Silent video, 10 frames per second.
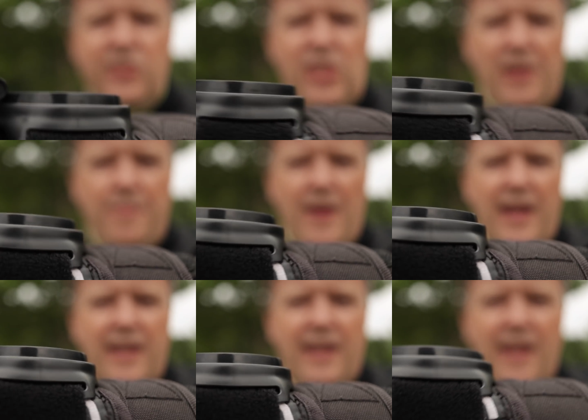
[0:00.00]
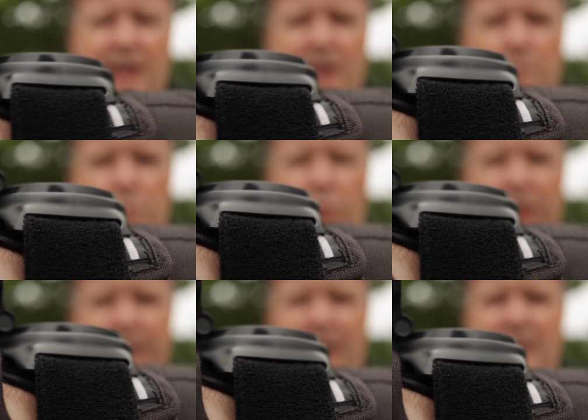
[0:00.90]
cheap and uh,
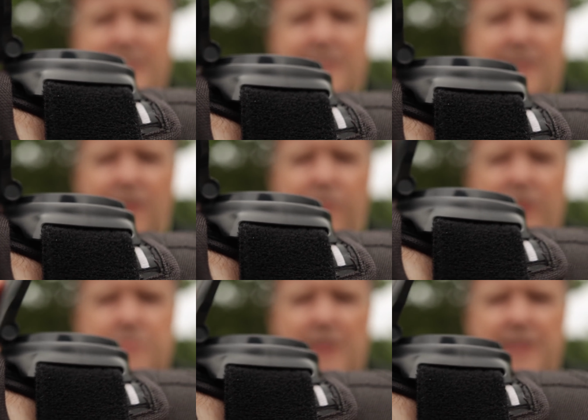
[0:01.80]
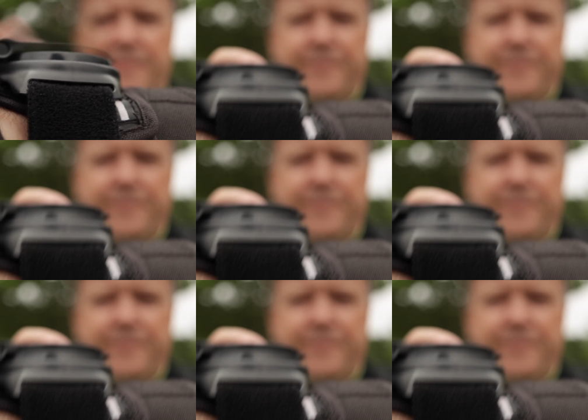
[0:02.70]
pretty nice uh, investment.